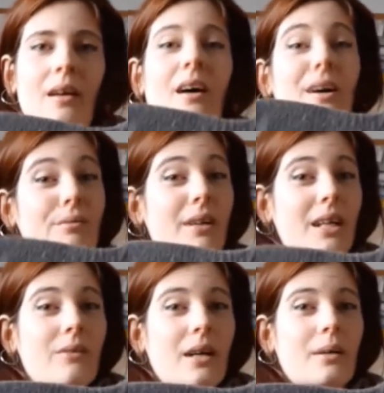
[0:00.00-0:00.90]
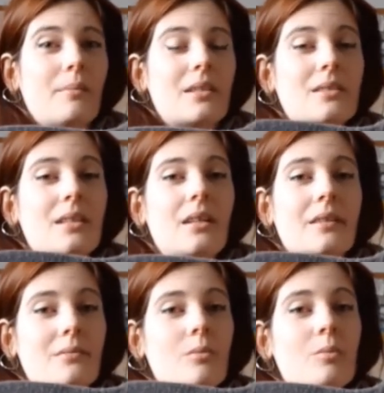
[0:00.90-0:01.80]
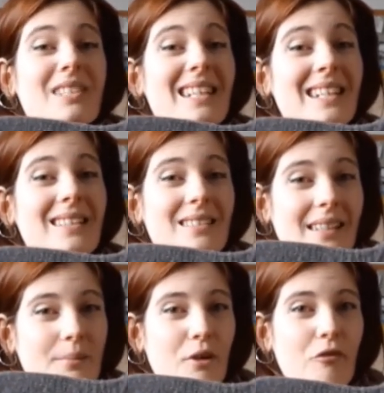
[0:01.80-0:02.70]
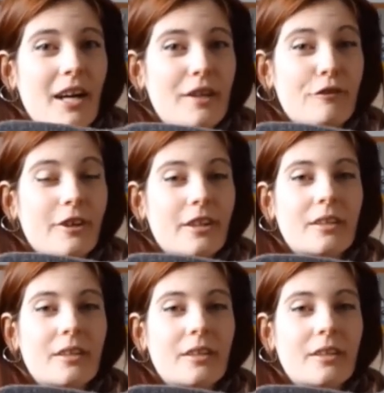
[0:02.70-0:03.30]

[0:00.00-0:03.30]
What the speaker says: I really recommend it. This one was easily my favourite.